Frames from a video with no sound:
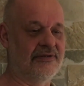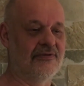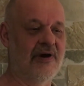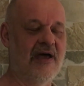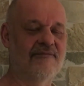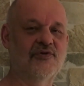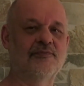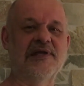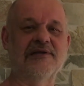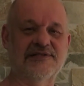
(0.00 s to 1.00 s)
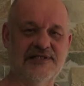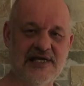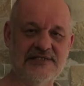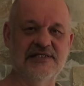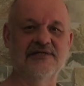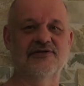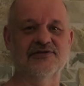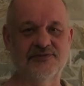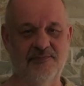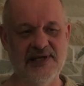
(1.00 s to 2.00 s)
you have to be changing
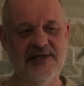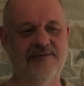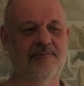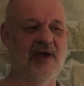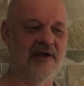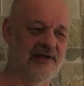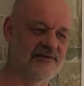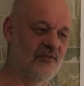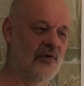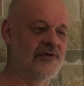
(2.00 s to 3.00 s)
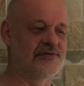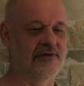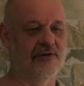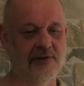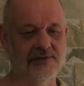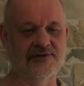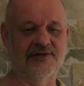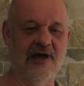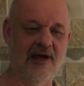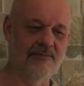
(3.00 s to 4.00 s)
the speed back and forth all the
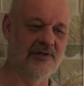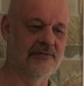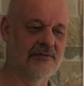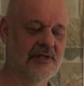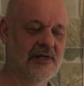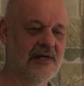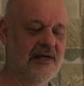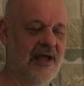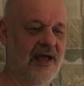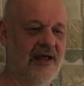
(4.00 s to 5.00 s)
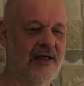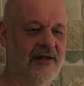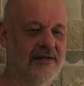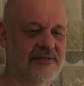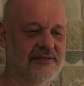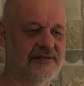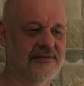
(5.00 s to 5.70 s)
time, and